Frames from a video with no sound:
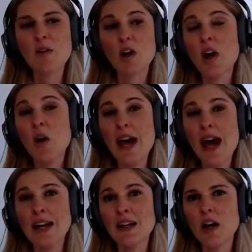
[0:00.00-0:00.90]
Go
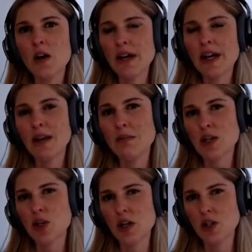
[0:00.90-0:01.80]
ahead and go in and make
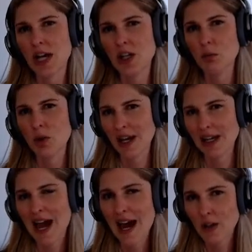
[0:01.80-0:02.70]
sure you check your product
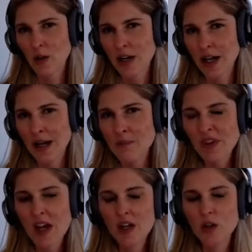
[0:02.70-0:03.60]
category.
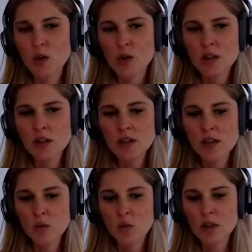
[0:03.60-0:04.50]
Google
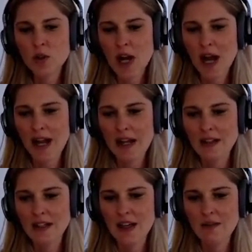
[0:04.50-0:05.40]
will try
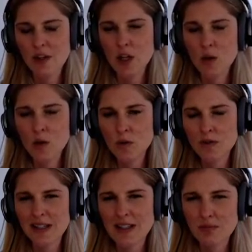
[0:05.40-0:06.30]
and give you,
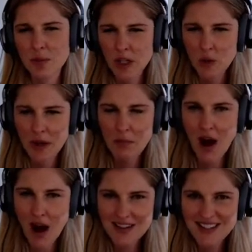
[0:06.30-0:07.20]
put you in a
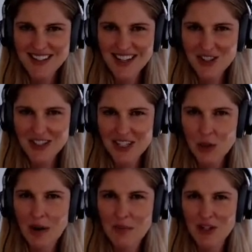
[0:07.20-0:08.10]
box essentially, and you
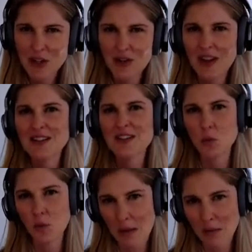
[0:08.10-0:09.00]
want to make sure that it's the
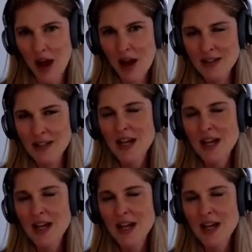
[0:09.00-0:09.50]
right box.